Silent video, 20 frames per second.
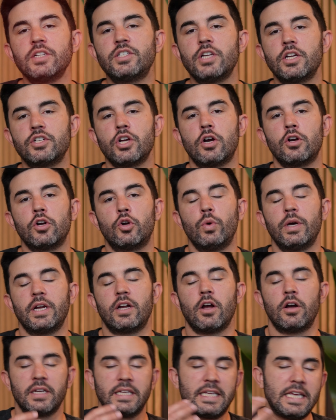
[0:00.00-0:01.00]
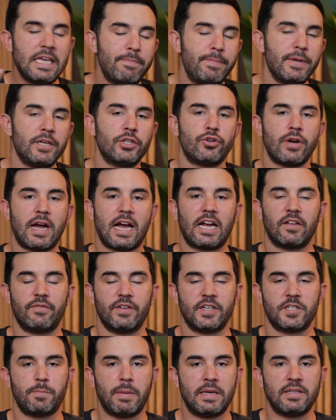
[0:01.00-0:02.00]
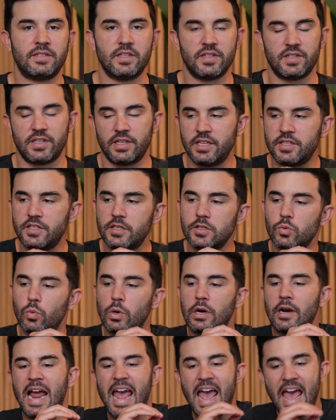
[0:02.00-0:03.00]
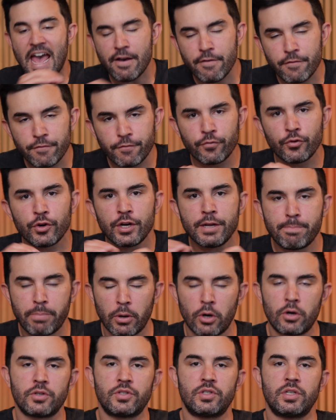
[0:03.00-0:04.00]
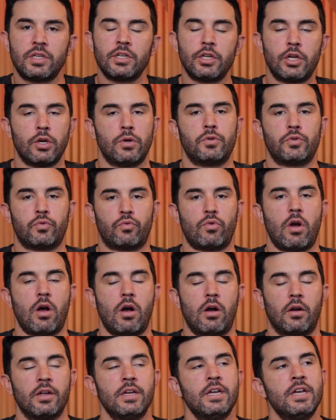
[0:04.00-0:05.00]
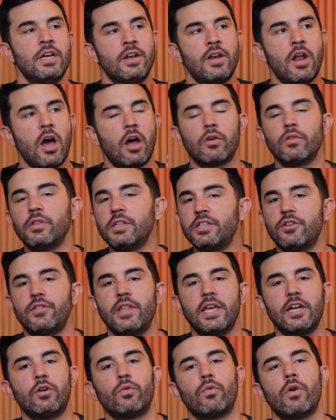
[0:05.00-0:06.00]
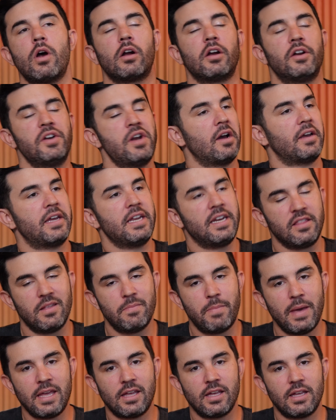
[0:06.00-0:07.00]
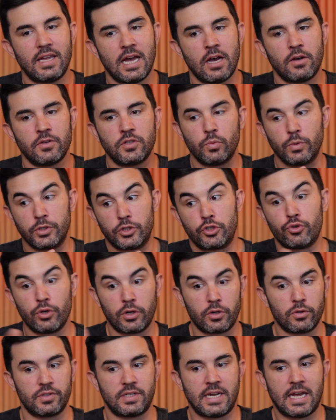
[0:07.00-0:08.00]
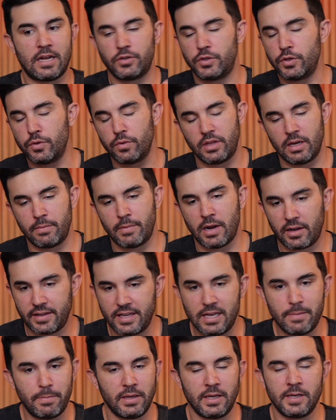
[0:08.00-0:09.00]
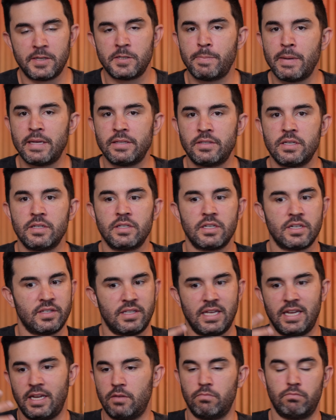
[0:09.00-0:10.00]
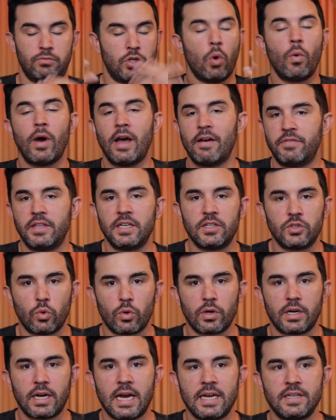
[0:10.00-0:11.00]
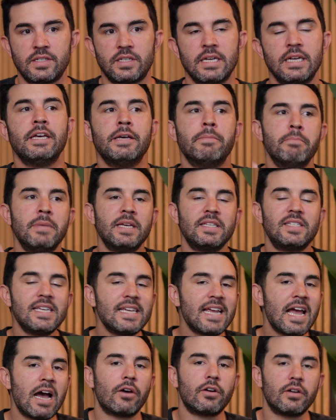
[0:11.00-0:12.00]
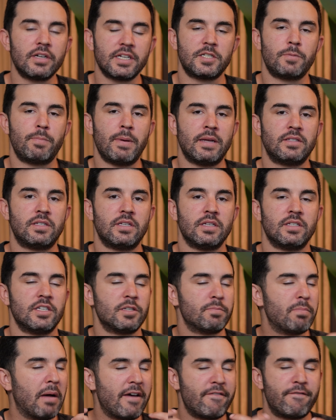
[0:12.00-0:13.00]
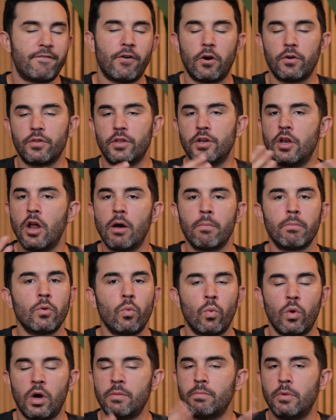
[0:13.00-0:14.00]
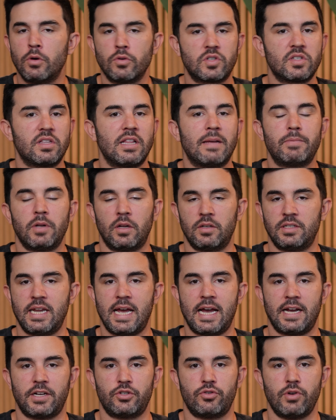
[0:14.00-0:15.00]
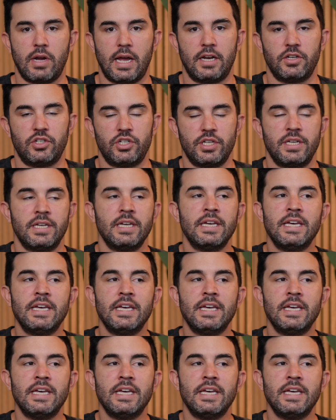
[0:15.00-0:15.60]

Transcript: to touch on quick on keeping track of expenses, and this is where every person goes wrong. Not only do they go wrong on not getting the bank accounts, which trickles down to them not keeping expenses because they don't have things organized. Missing out on expenses is by far the #1 most slept on tax strategy.